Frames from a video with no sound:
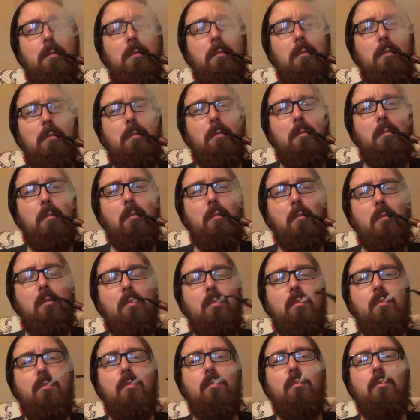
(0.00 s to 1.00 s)

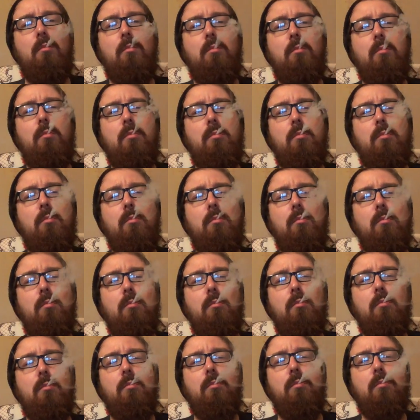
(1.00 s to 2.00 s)

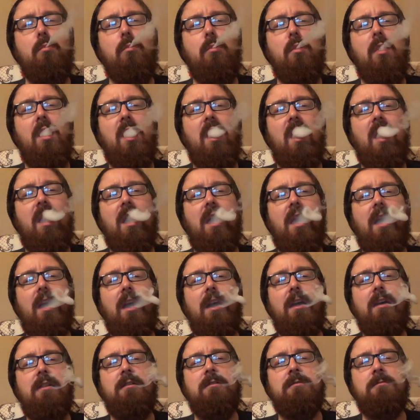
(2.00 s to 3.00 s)

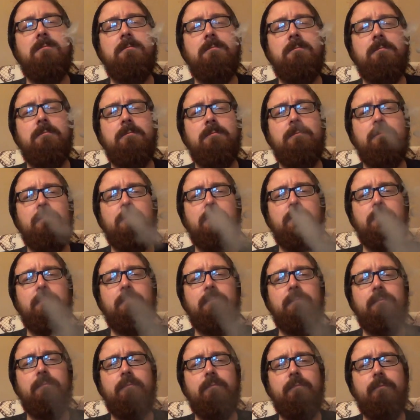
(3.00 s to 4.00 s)

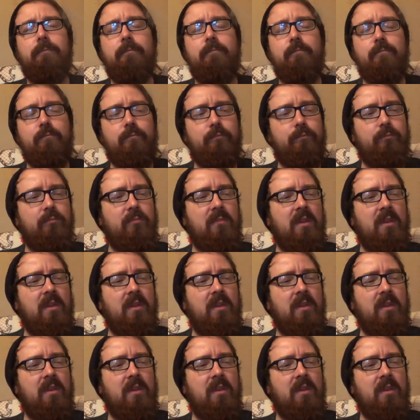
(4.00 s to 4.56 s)
[no speech]